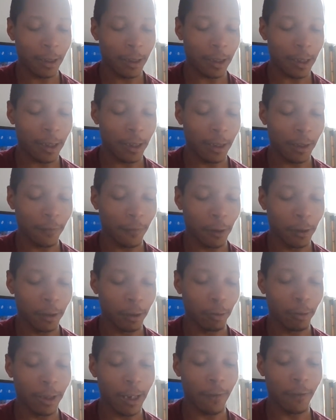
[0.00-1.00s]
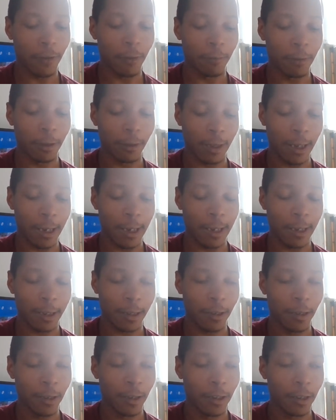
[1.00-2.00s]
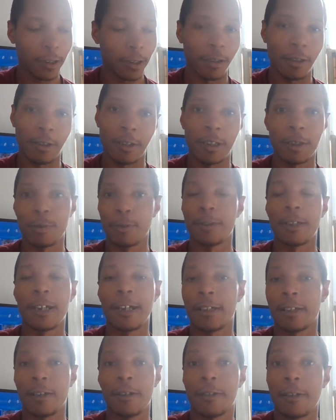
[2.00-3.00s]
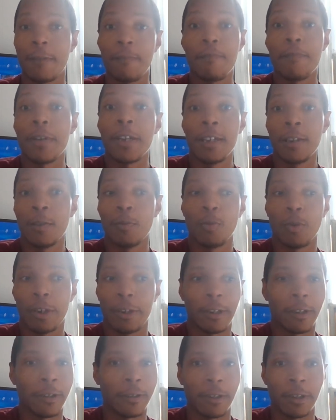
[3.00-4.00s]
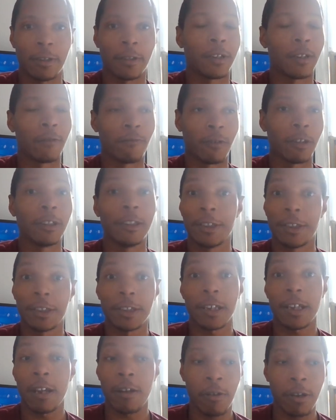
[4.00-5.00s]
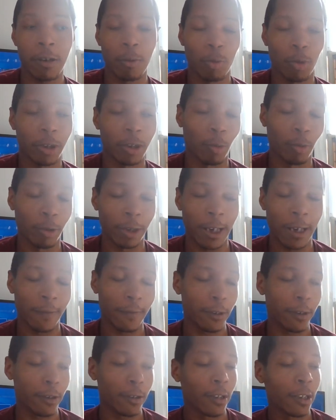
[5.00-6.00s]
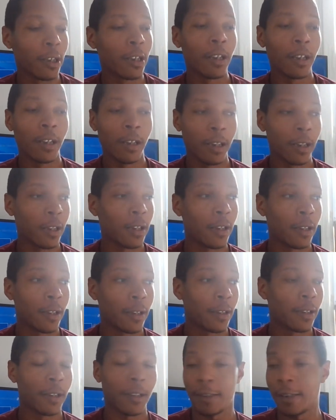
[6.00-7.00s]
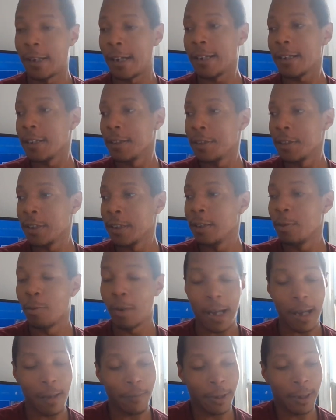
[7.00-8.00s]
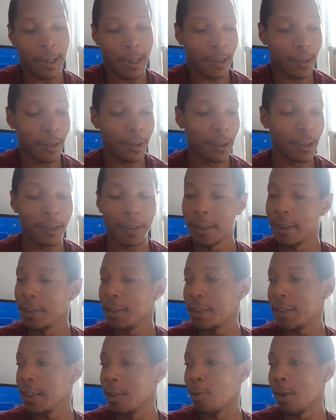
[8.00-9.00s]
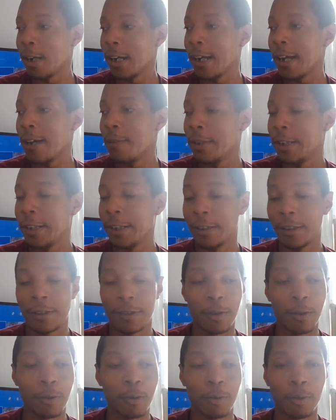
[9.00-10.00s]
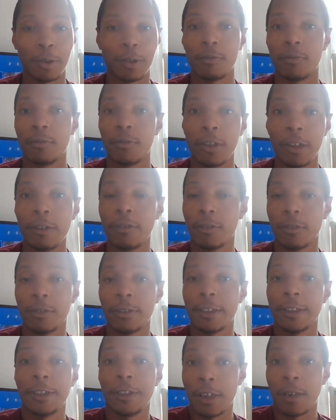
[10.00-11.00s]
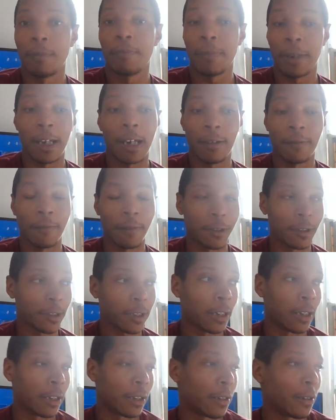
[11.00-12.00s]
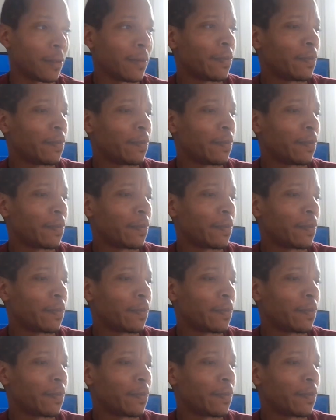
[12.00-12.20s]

in his phone or whatever, but, like, you know, this was, like, the mean one, the really scary one or whatever. And I can see why. I mean, I can sit there and see why. I mean, this dude's literally jumping out of his skin.